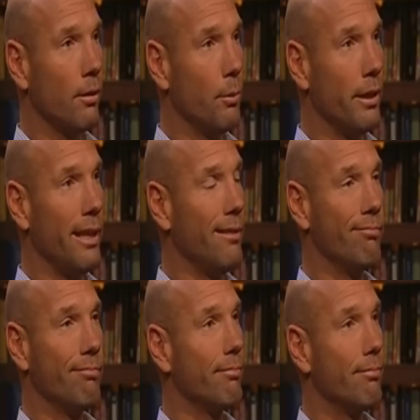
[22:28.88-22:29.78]

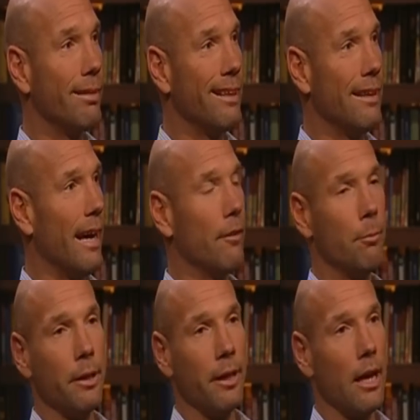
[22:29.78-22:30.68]
within a day of
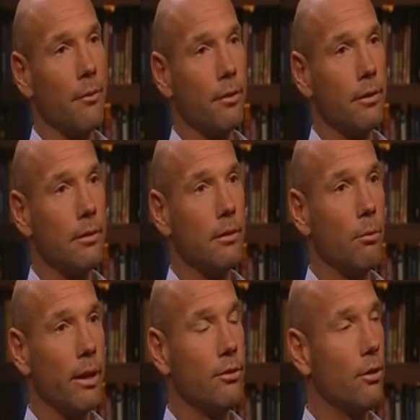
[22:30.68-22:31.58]
being over at
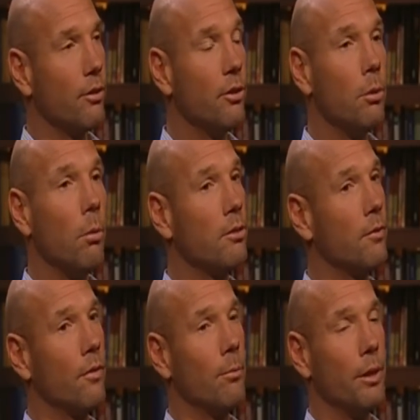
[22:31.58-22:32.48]
West, I knew it
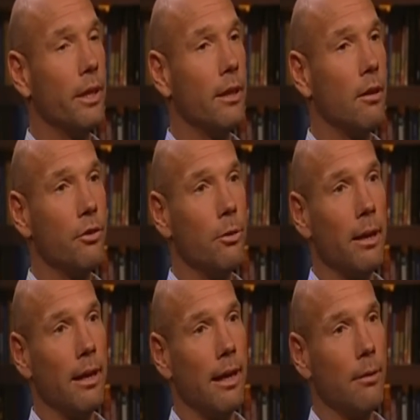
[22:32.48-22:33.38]
wasn't for me, and I knew
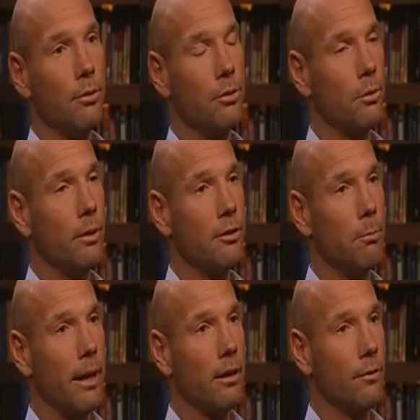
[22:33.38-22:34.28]
my heart was always
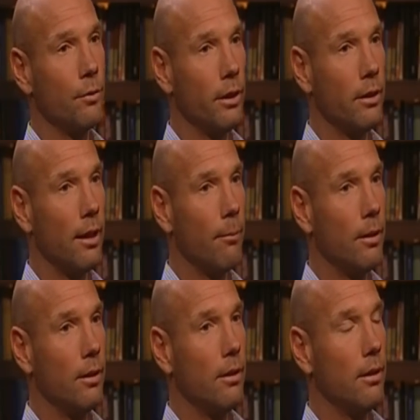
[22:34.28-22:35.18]
back at the footy club.
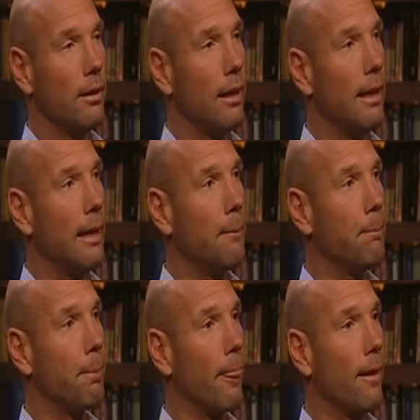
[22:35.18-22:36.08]

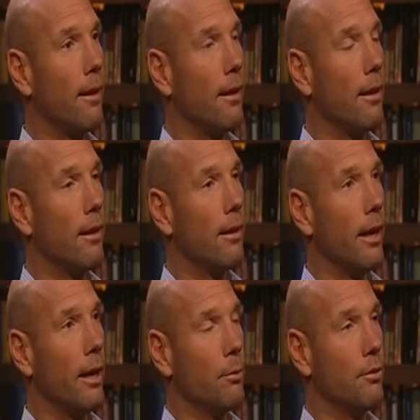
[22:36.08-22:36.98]

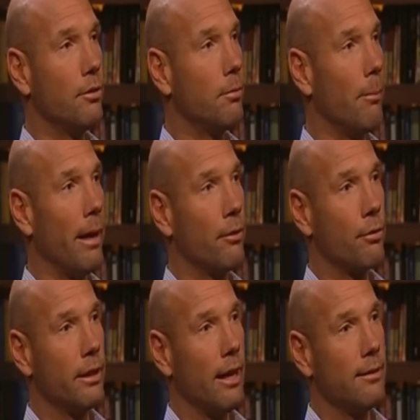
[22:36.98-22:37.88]
And it was about
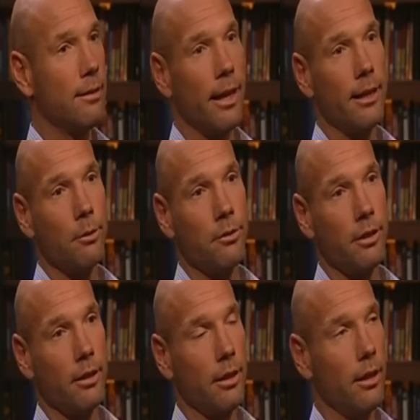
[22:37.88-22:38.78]
3 days later, I was
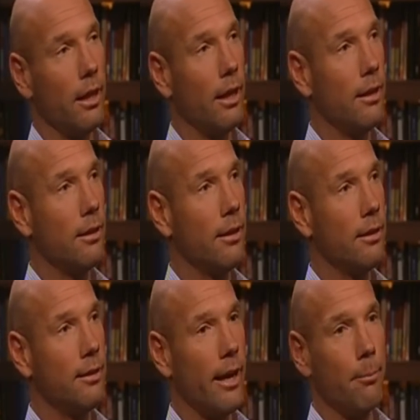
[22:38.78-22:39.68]
at the
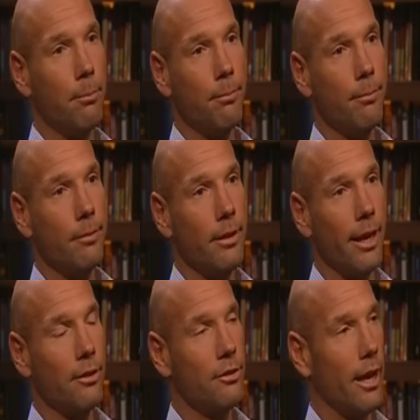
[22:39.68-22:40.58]
tab
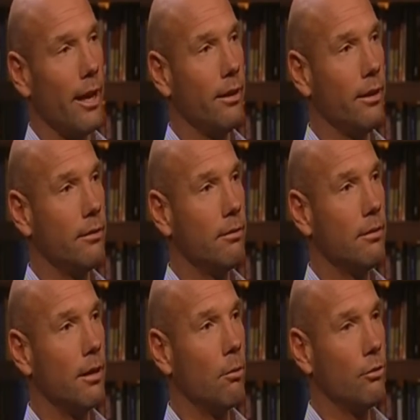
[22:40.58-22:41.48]
down at Sandy, and
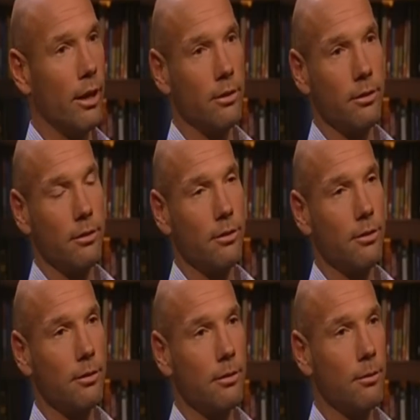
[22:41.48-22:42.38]
Noel
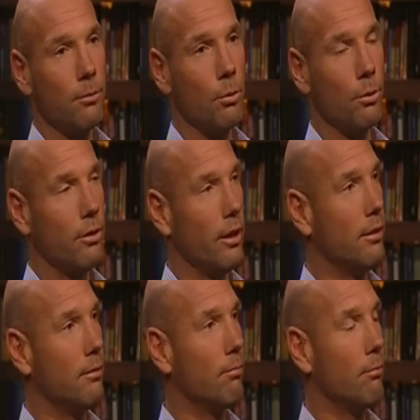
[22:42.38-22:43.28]
Judkins walked
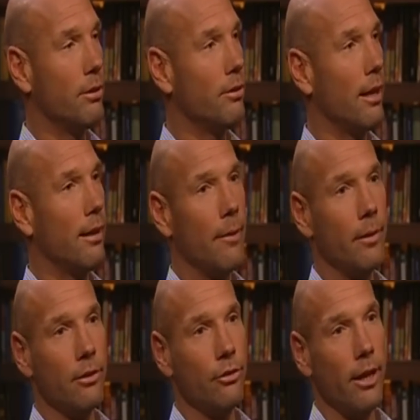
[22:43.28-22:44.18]
in and we started
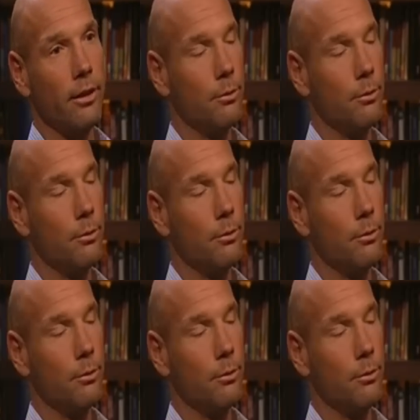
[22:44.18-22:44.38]
having a chat.